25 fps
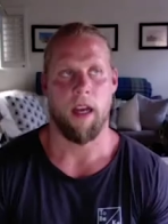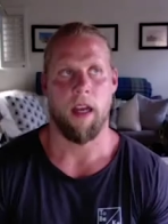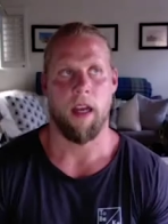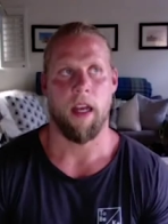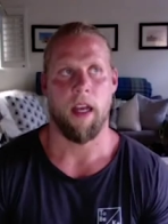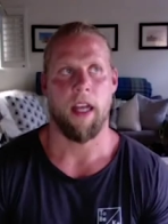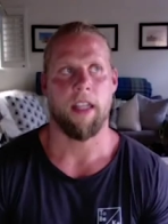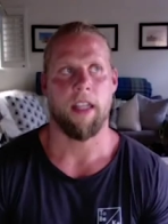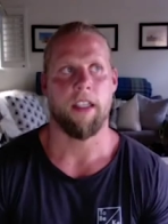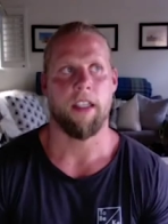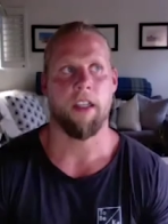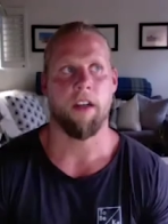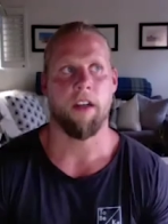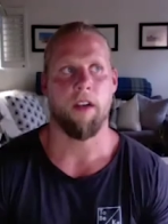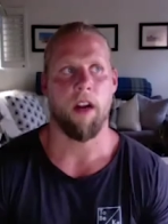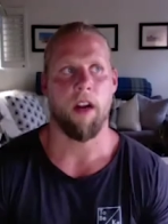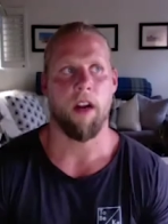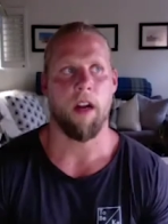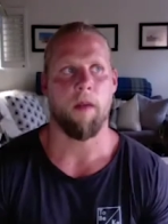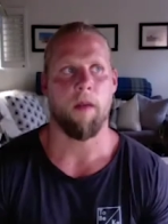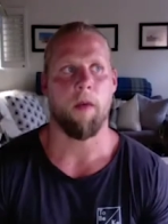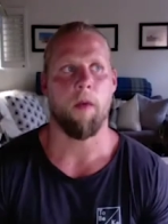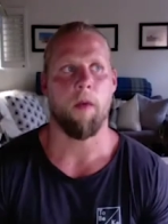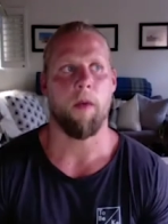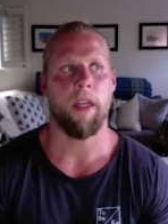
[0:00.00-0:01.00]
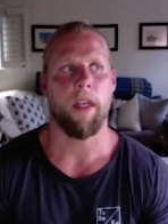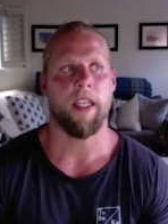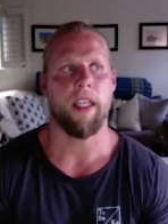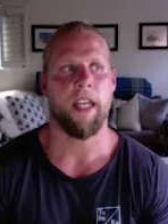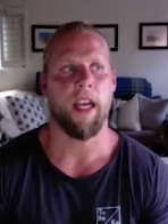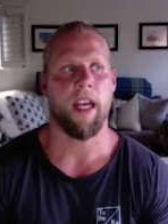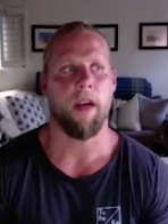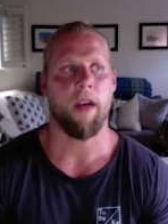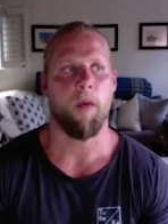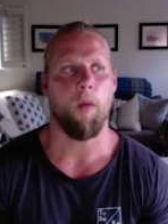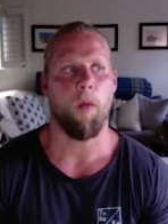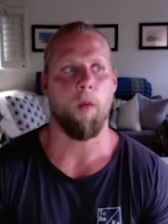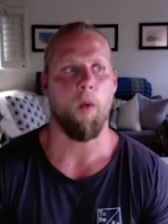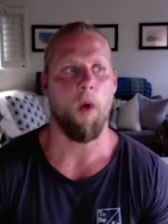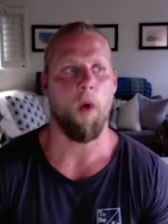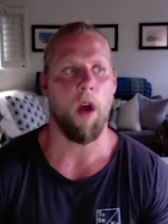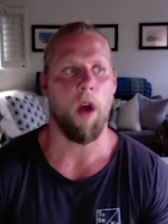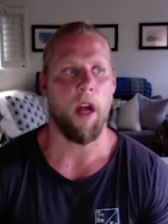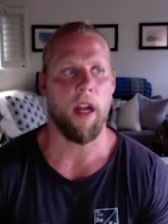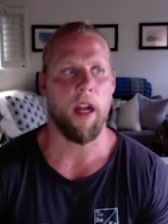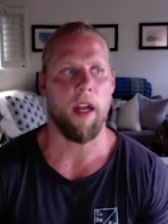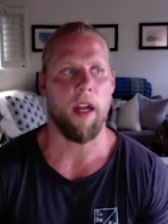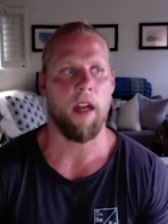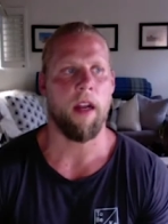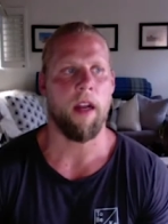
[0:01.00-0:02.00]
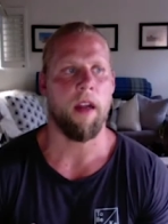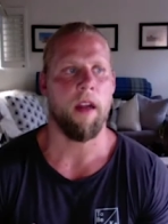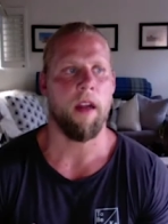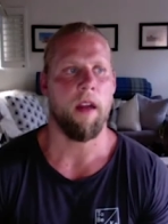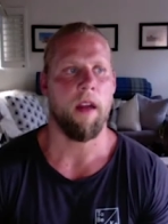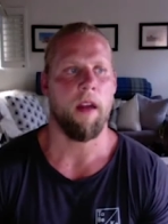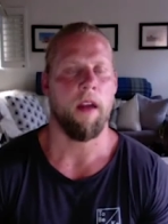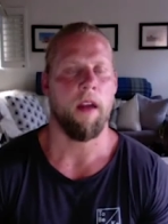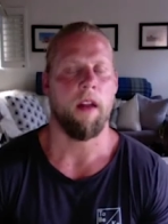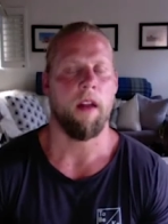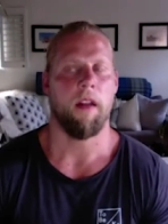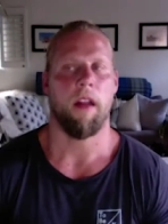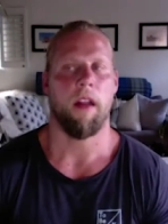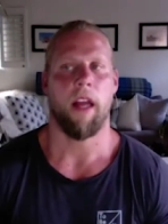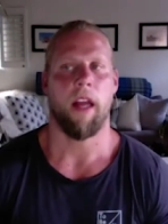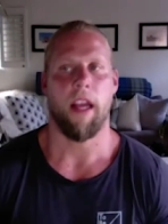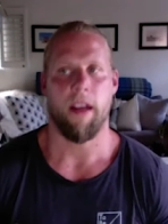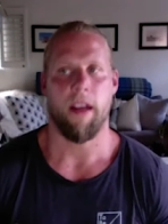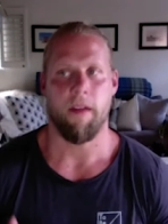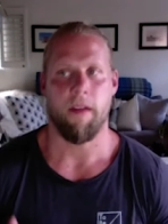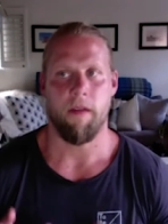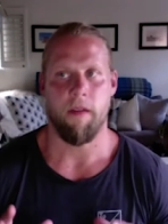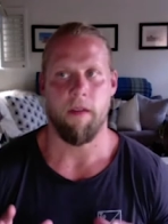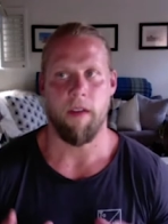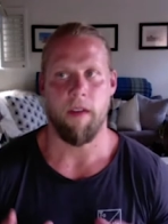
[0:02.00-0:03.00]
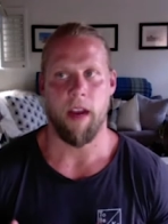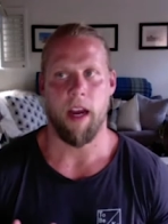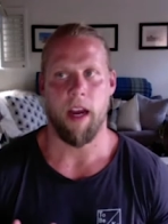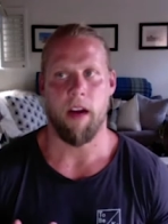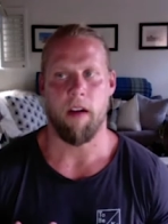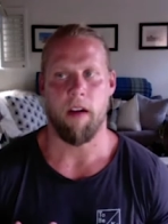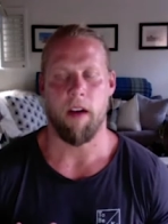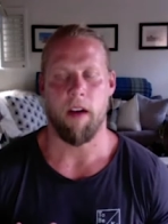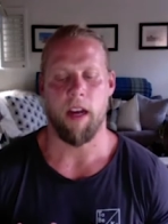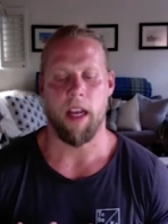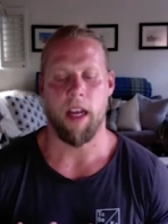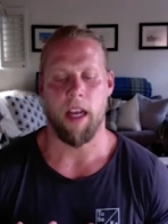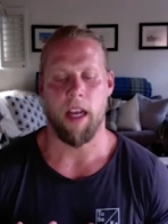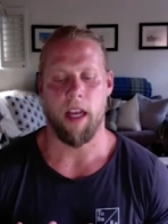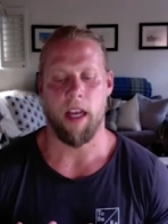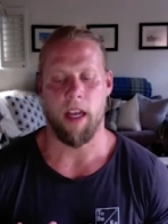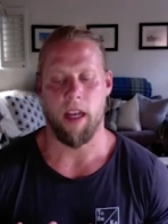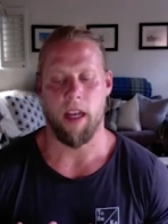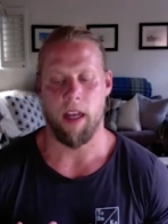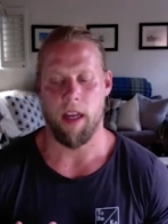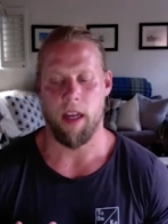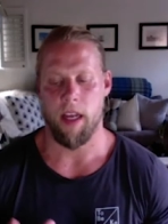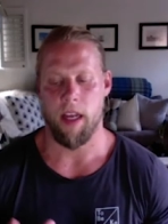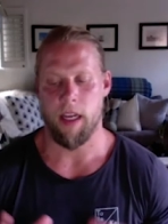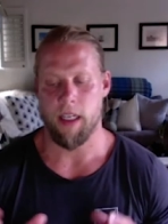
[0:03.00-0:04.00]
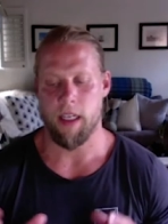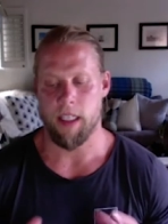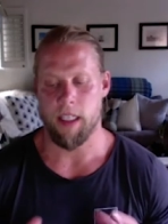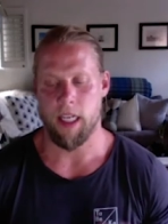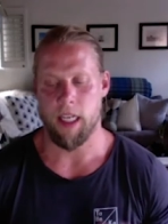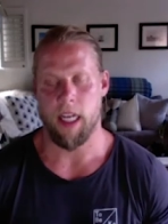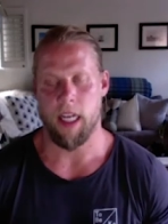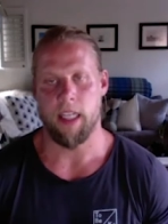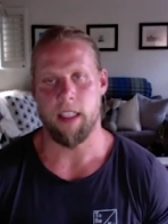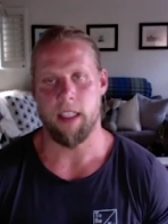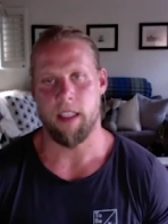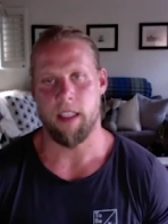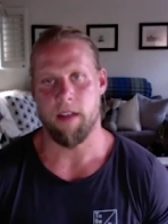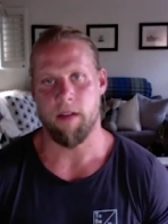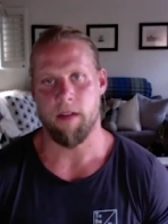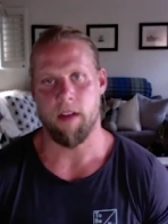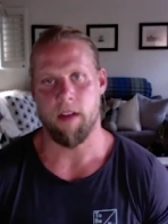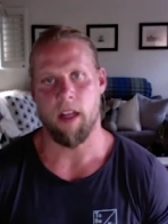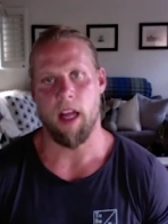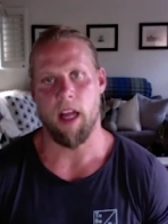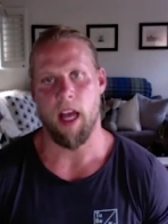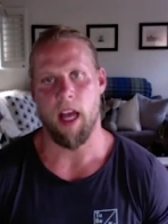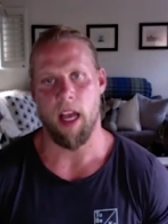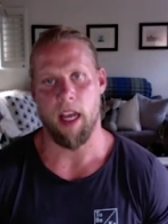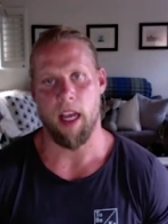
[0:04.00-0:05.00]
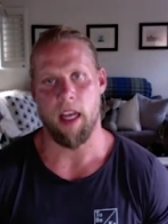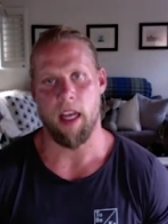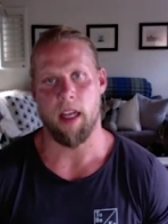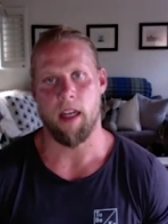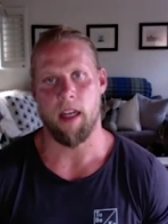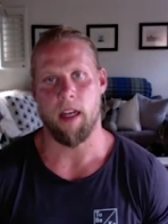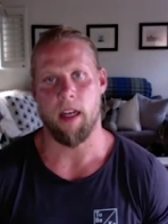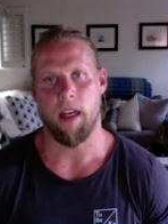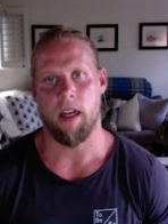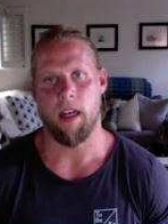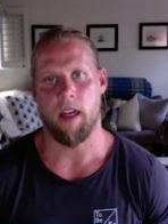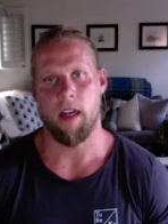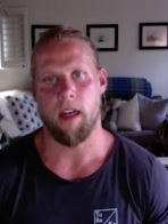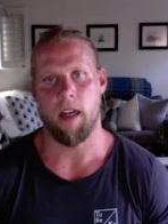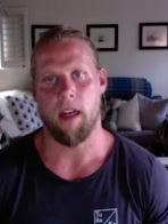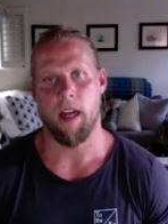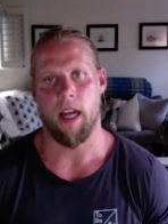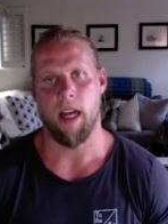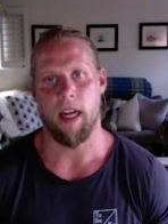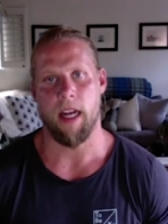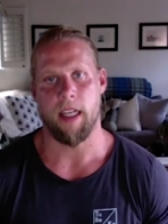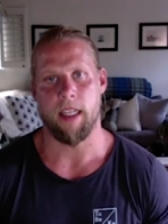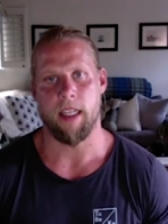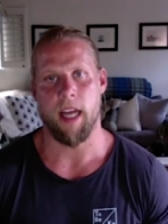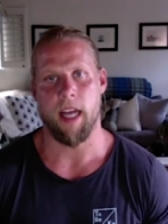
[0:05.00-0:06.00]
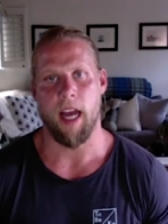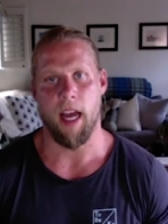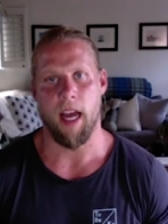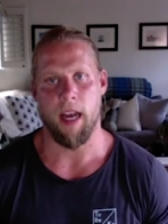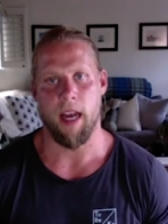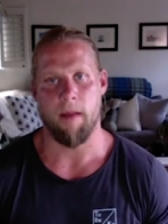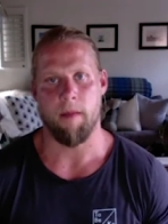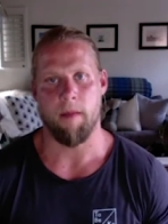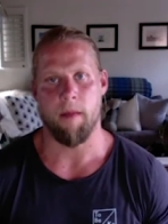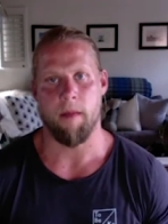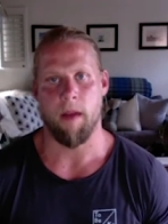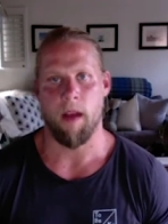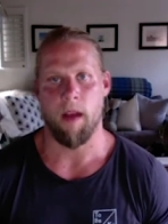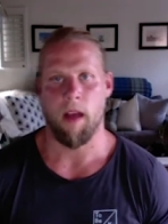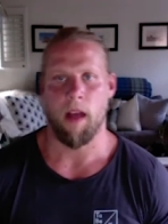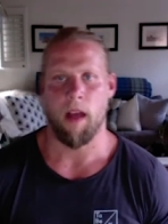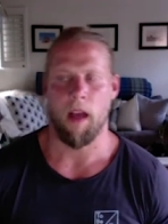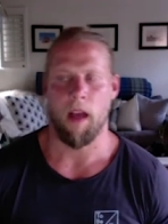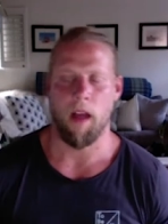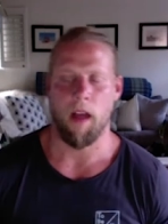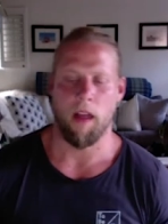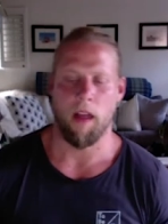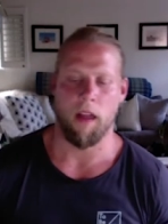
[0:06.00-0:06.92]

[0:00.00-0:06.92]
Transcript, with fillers: it's incredible. We take one like very intensive client at a time, mm.